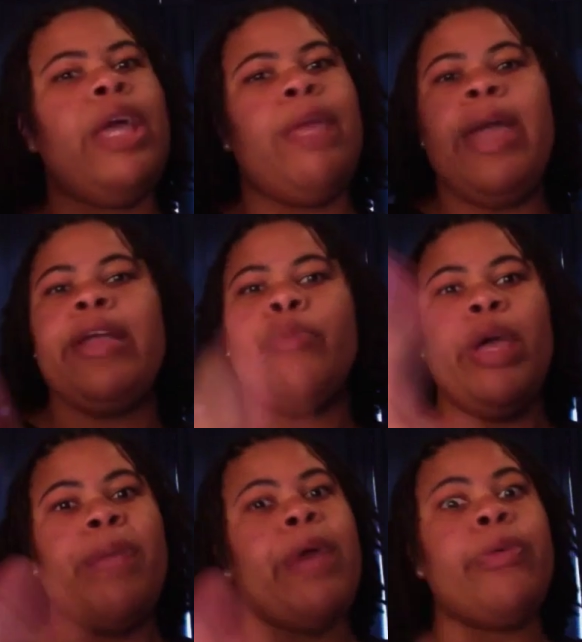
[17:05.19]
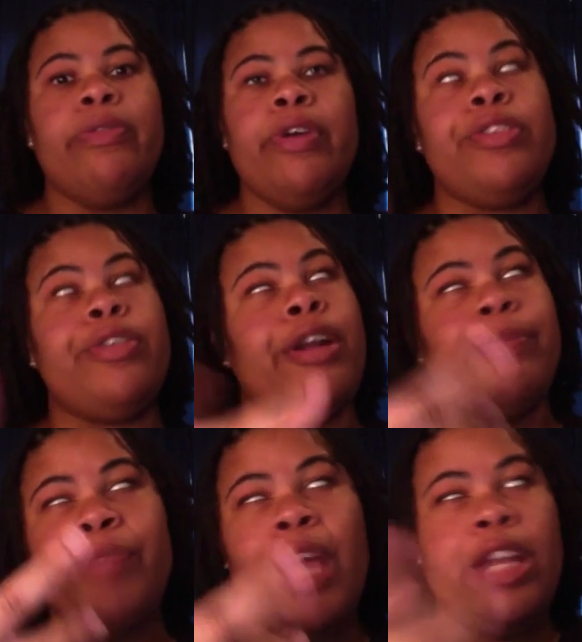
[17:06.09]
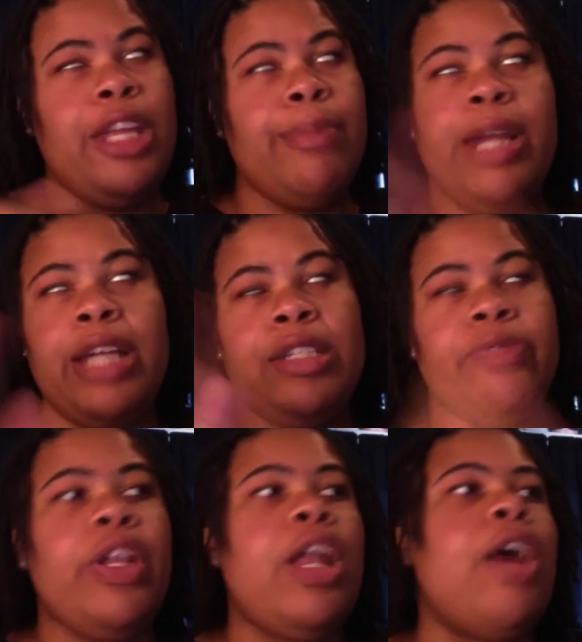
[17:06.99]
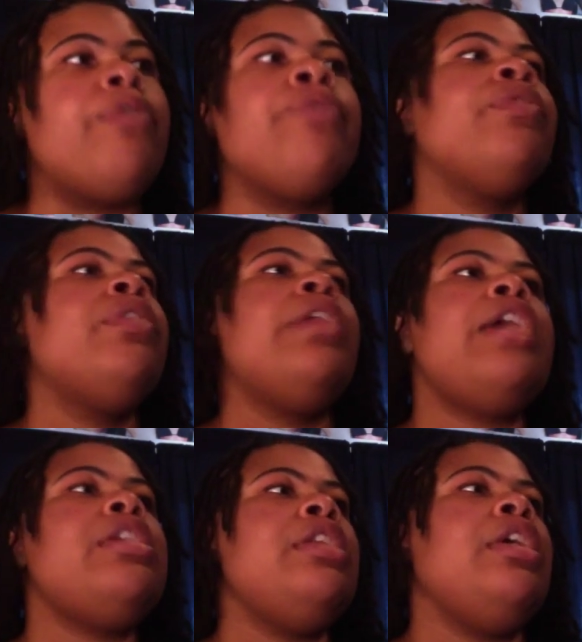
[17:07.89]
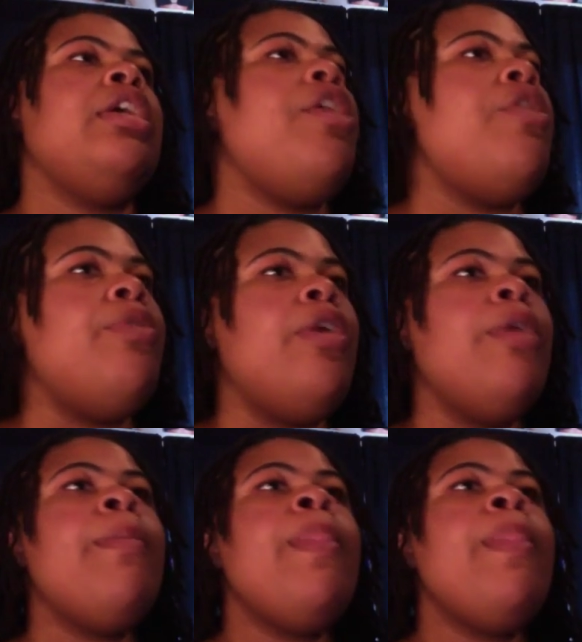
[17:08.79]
back and way back when it first started. I did, but I just fell off. I just didn't care no more.